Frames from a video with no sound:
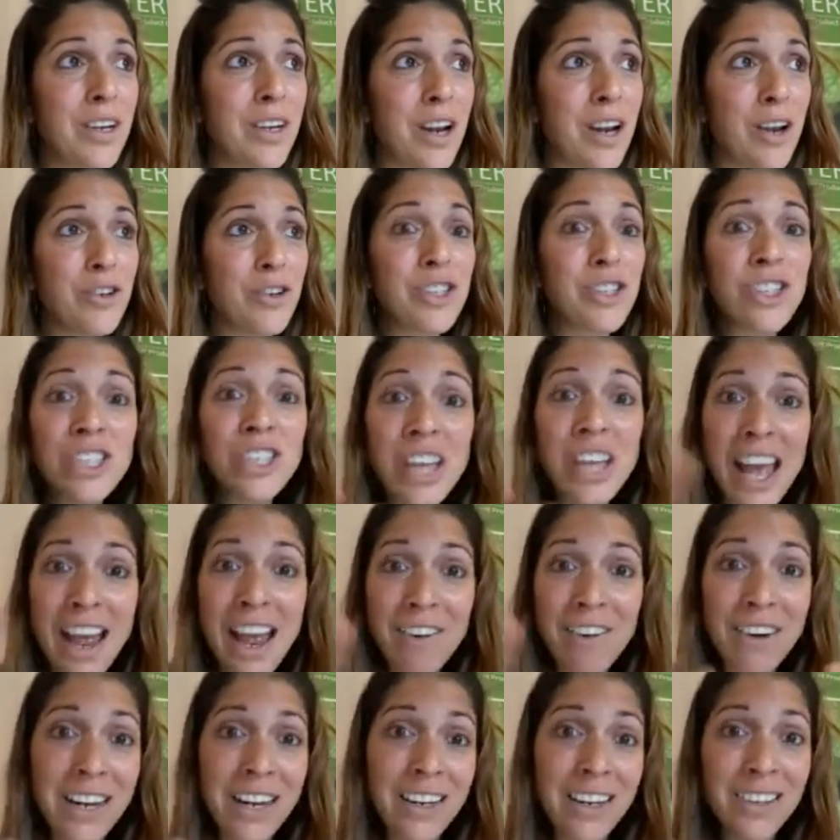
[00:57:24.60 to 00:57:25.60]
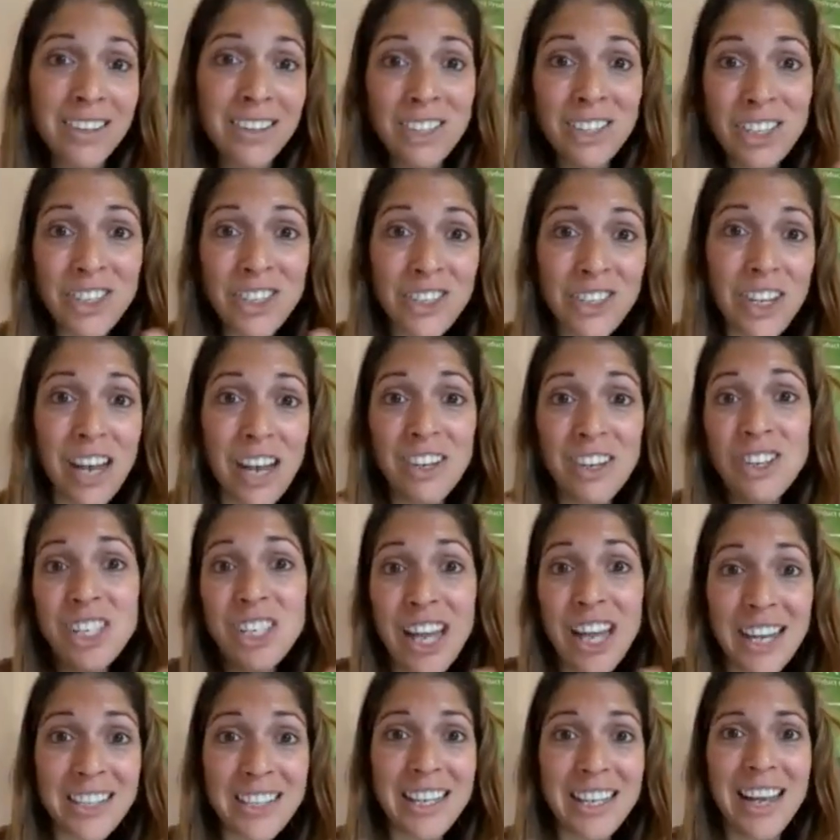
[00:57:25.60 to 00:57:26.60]
sharing and
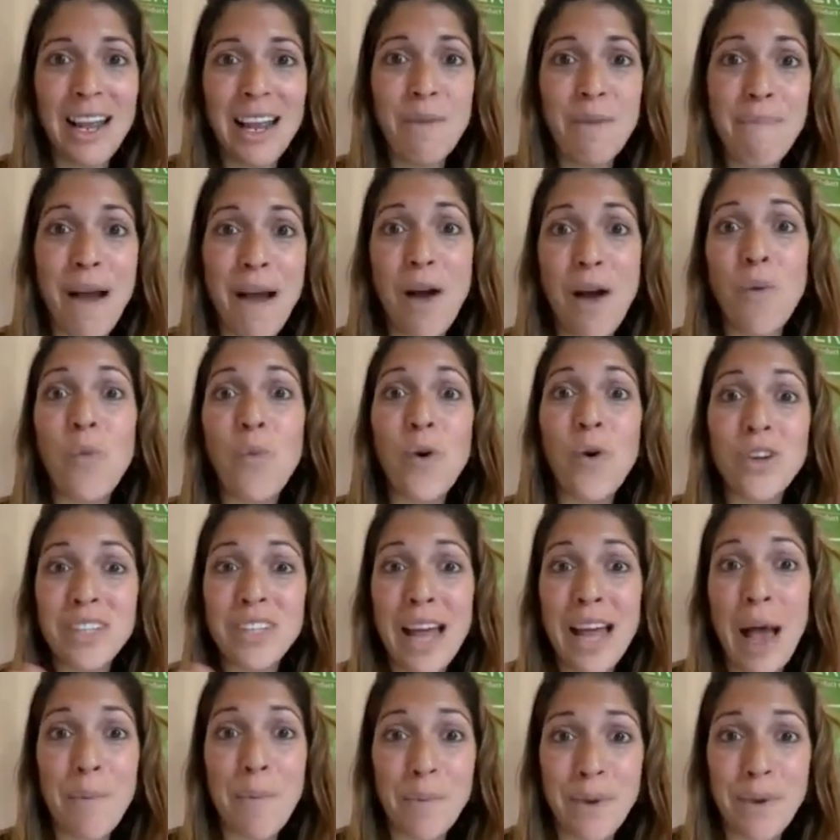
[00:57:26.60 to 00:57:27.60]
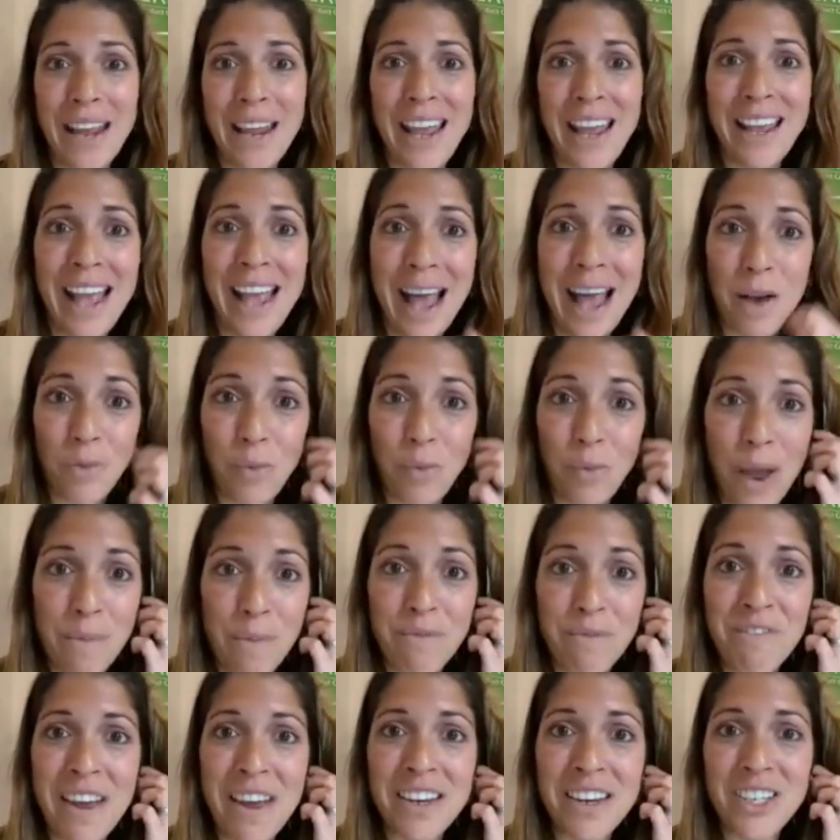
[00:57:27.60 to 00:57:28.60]
chatting about what's happening at
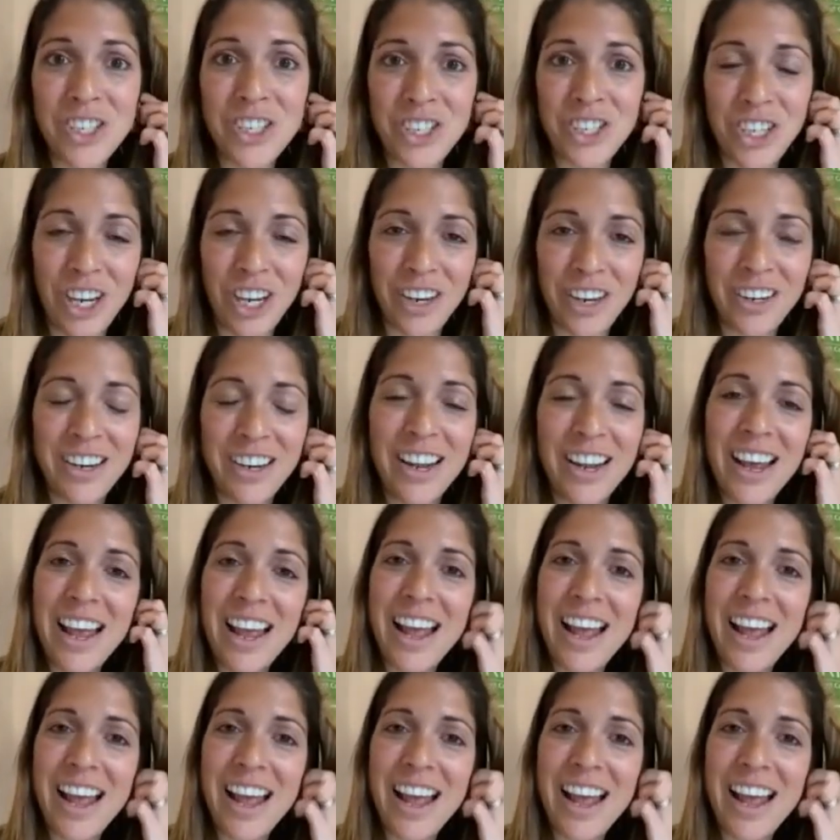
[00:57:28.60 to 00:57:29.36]
webvention,